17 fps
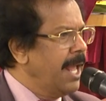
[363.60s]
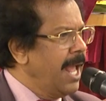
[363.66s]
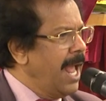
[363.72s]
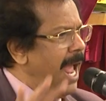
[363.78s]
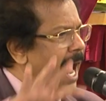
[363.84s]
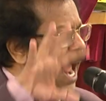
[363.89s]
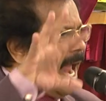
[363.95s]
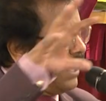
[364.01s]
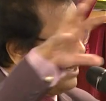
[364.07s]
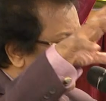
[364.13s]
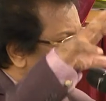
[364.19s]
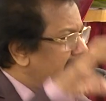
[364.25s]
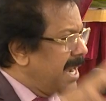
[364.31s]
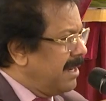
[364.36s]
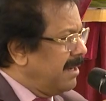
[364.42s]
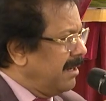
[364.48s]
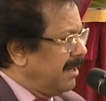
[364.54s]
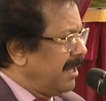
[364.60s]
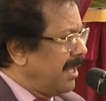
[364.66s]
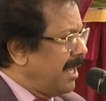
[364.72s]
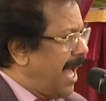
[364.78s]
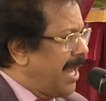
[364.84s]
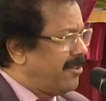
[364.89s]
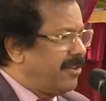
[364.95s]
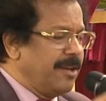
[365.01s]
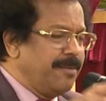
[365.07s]
And then
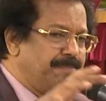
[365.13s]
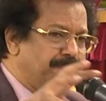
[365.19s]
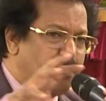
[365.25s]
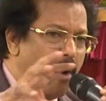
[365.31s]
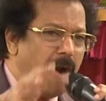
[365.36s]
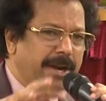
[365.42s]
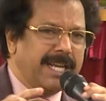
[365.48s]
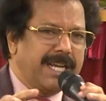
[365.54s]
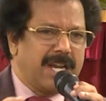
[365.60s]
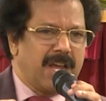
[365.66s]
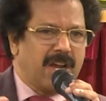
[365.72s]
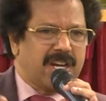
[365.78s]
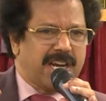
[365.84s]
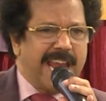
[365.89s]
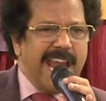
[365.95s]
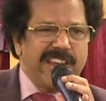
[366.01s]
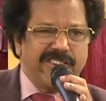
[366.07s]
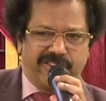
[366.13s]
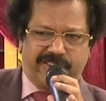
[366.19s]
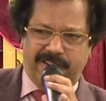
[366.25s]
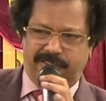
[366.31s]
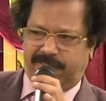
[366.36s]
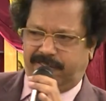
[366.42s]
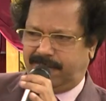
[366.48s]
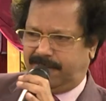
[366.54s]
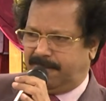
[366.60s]
at important
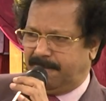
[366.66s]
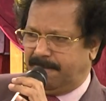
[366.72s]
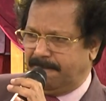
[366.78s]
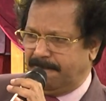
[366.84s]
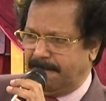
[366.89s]
occasions,